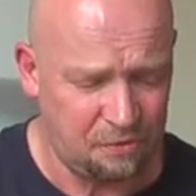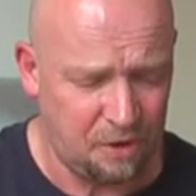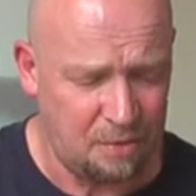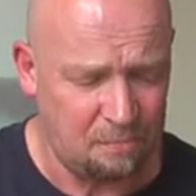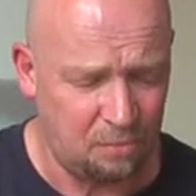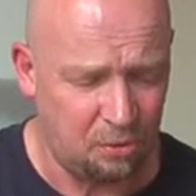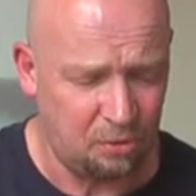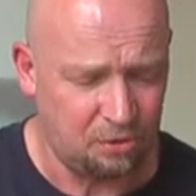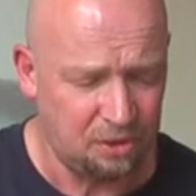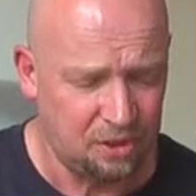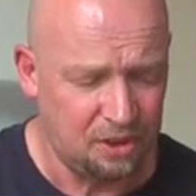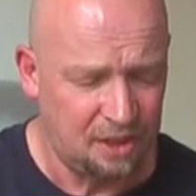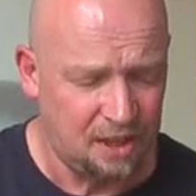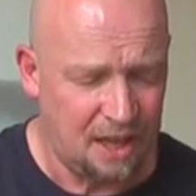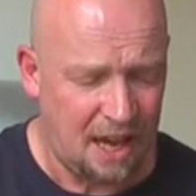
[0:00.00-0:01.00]
fretboard,
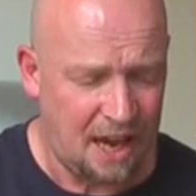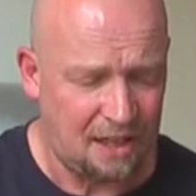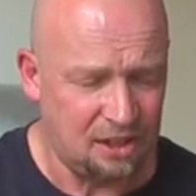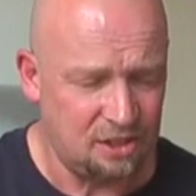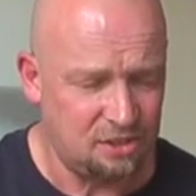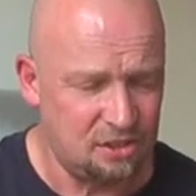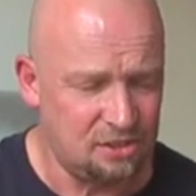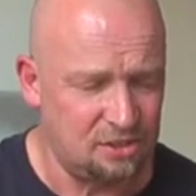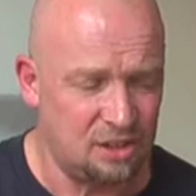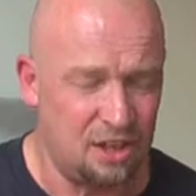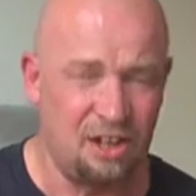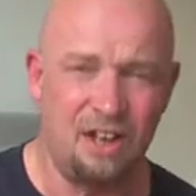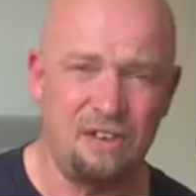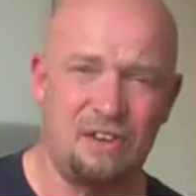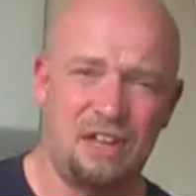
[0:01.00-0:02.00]
and it doesn't.
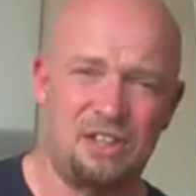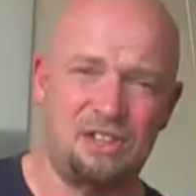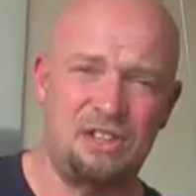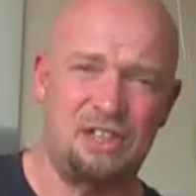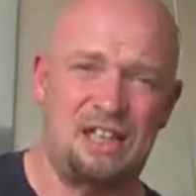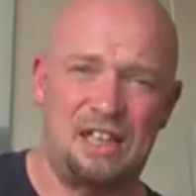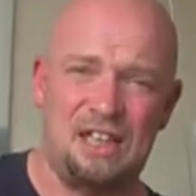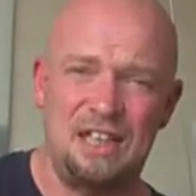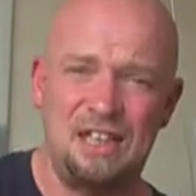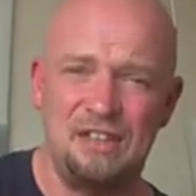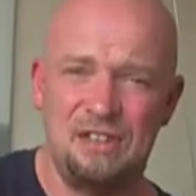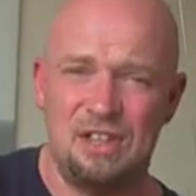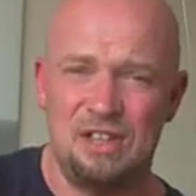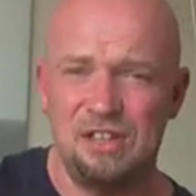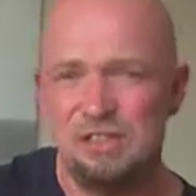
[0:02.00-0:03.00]
And I've actually
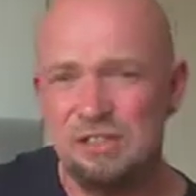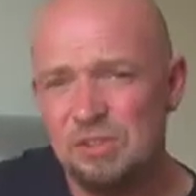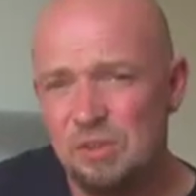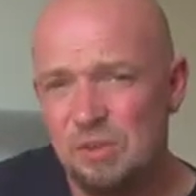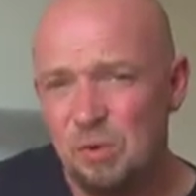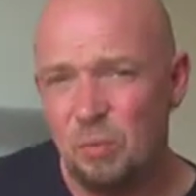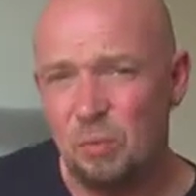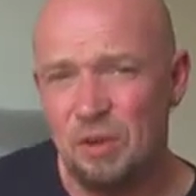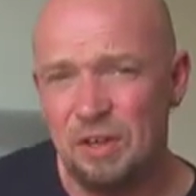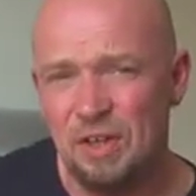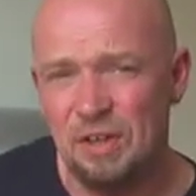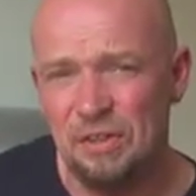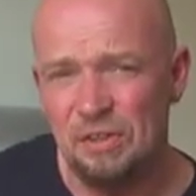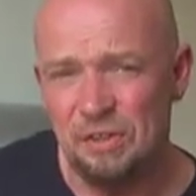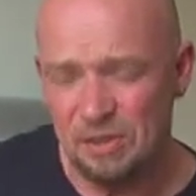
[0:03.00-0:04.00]
cleaned this
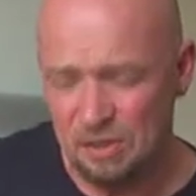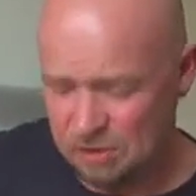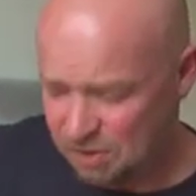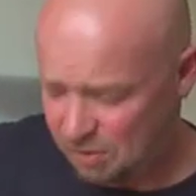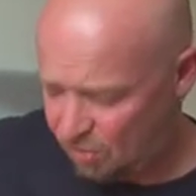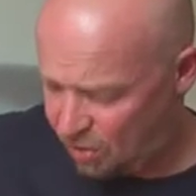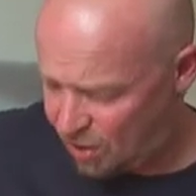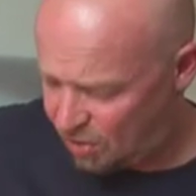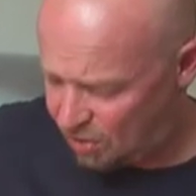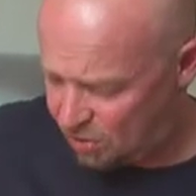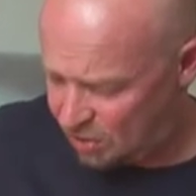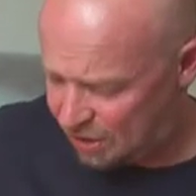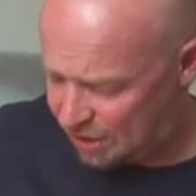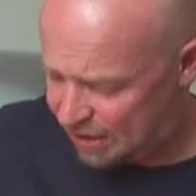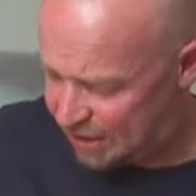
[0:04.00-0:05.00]
with some
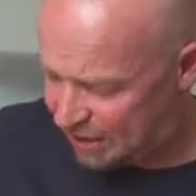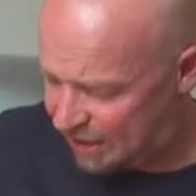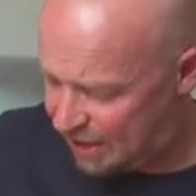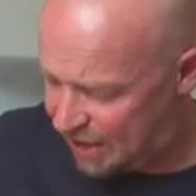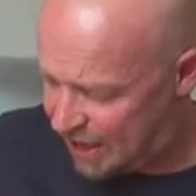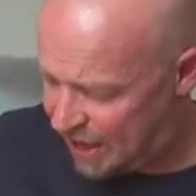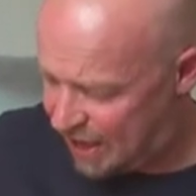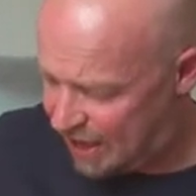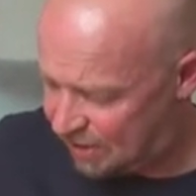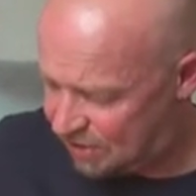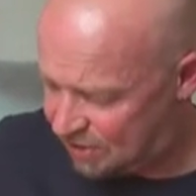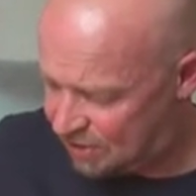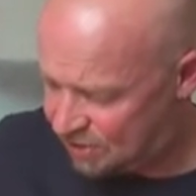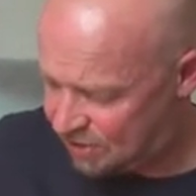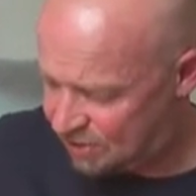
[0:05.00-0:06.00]
rosewood cleaner
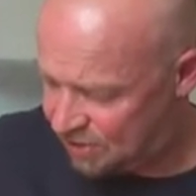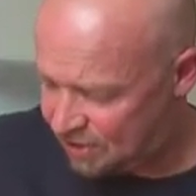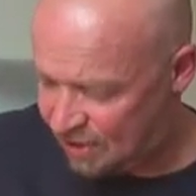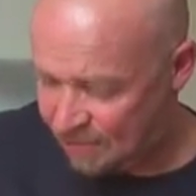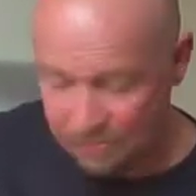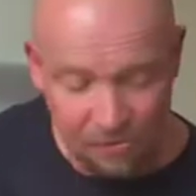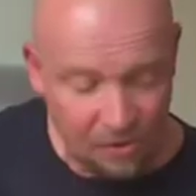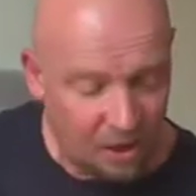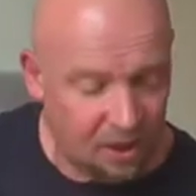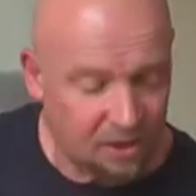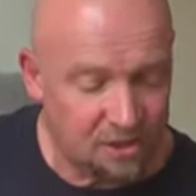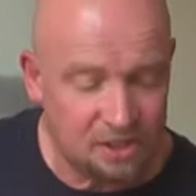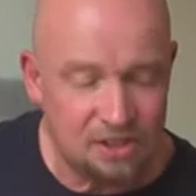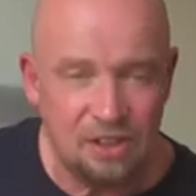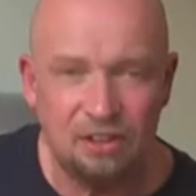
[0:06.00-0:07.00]
and I
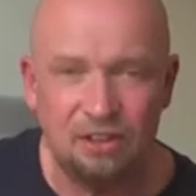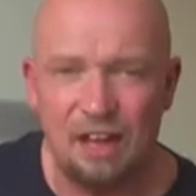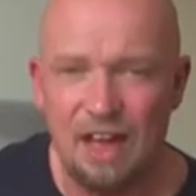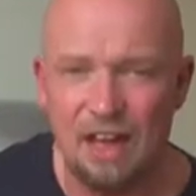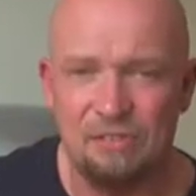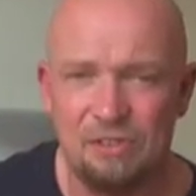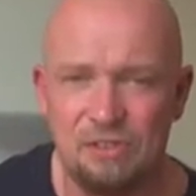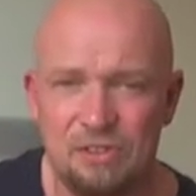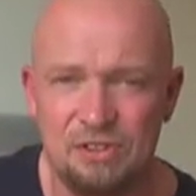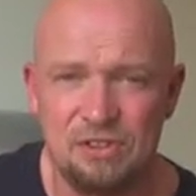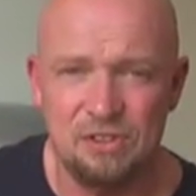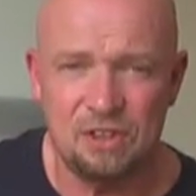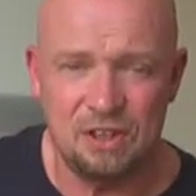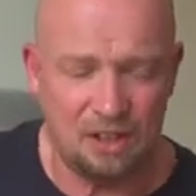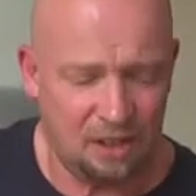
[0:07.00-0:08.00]
still
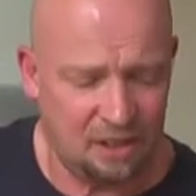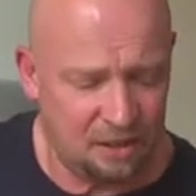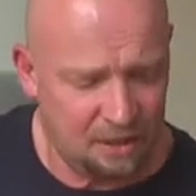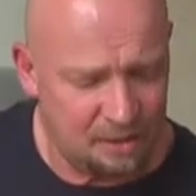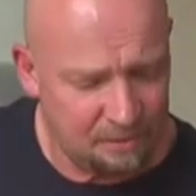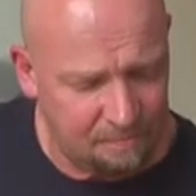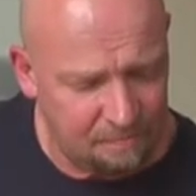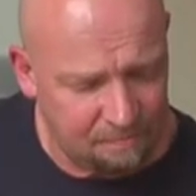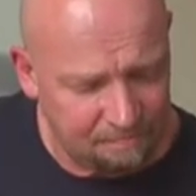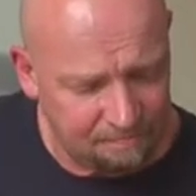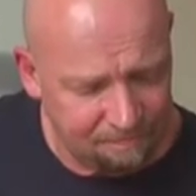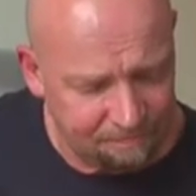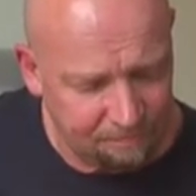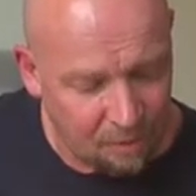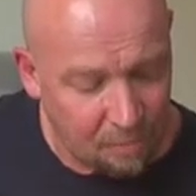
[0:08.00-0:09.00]
haven't
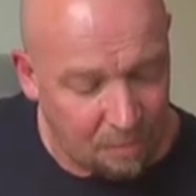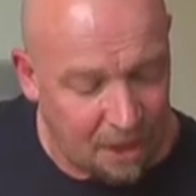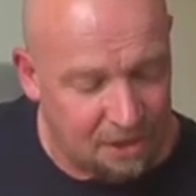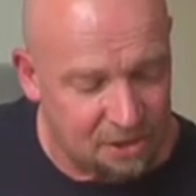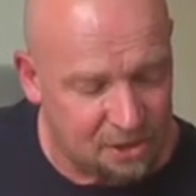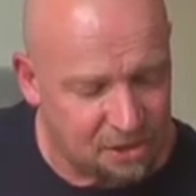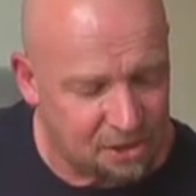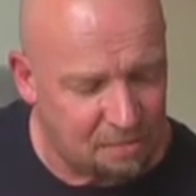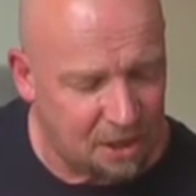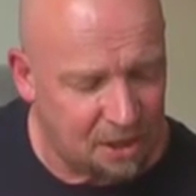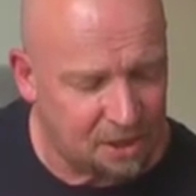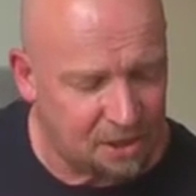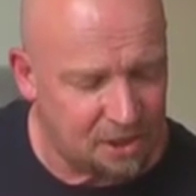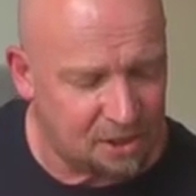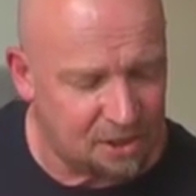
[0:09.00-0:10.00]
managed to
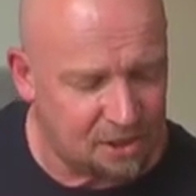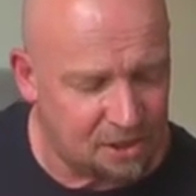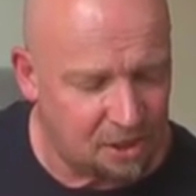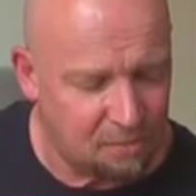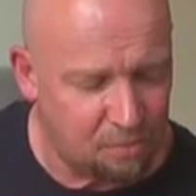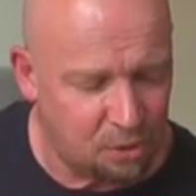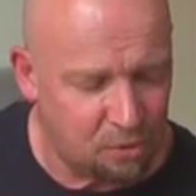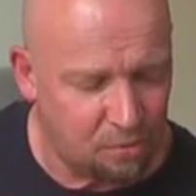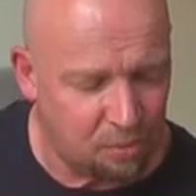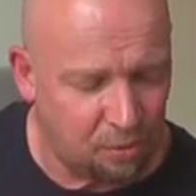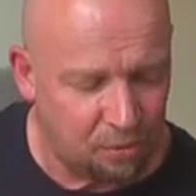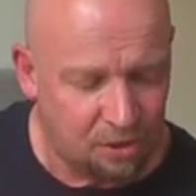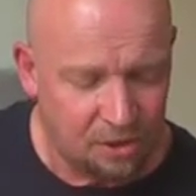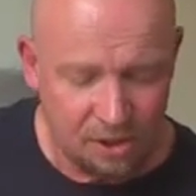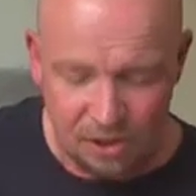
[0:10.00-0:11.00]
make it
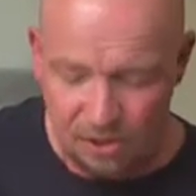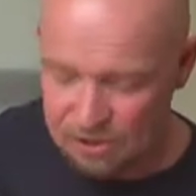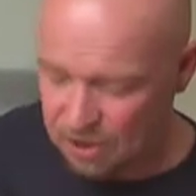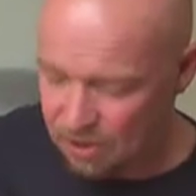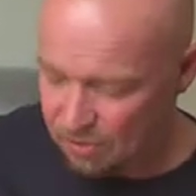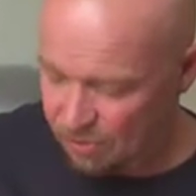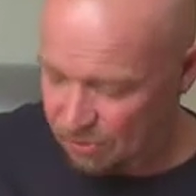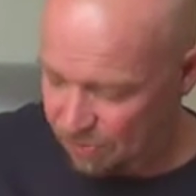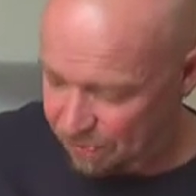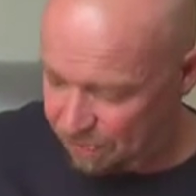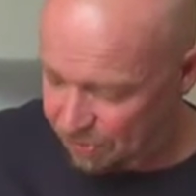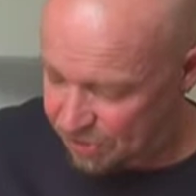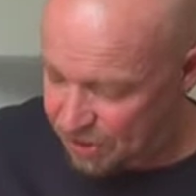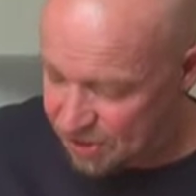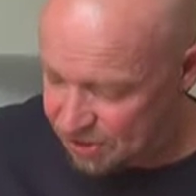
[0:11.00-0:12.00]
movable. So
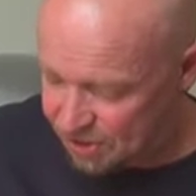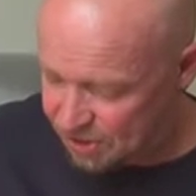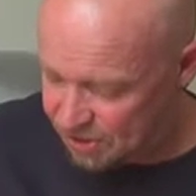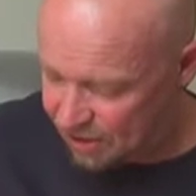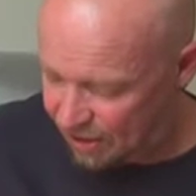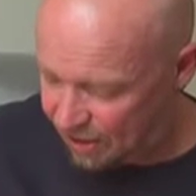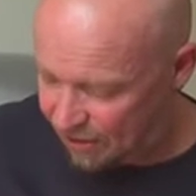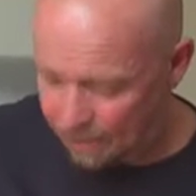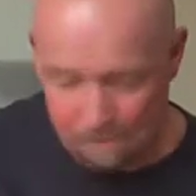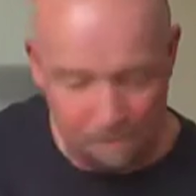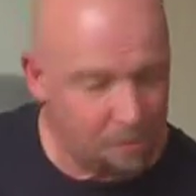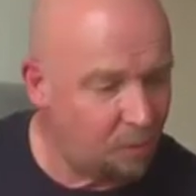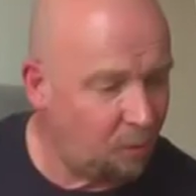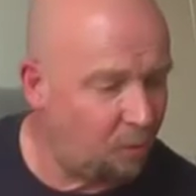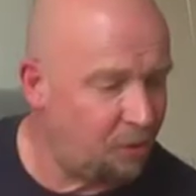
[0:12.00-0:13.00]
this guitar,
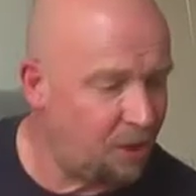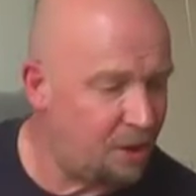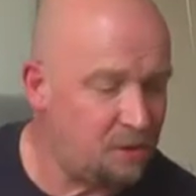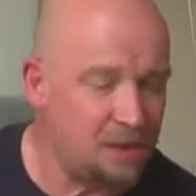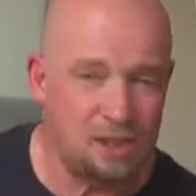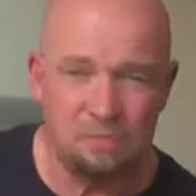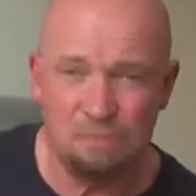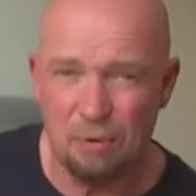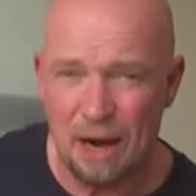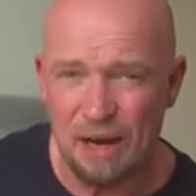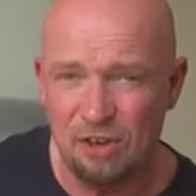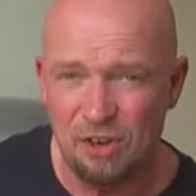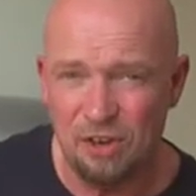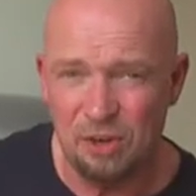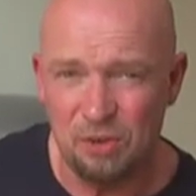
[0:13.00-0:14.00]
although it's
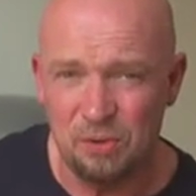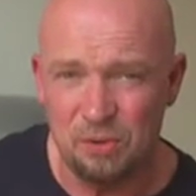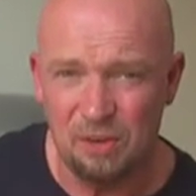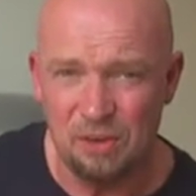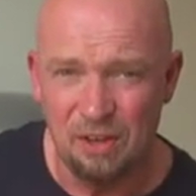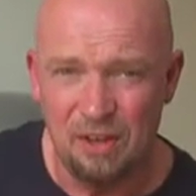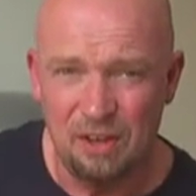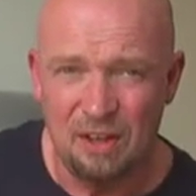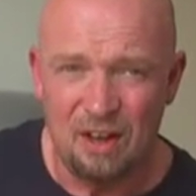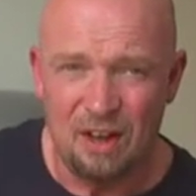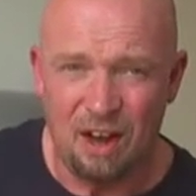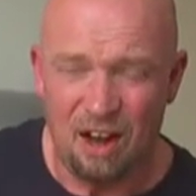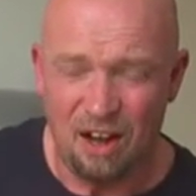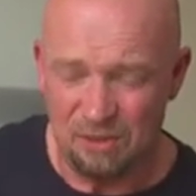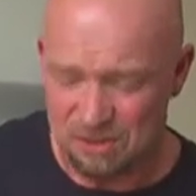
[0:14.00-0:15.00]
brand new,
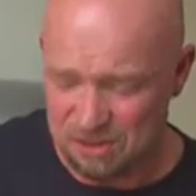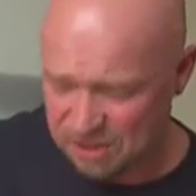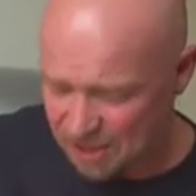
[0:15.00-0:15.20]
I would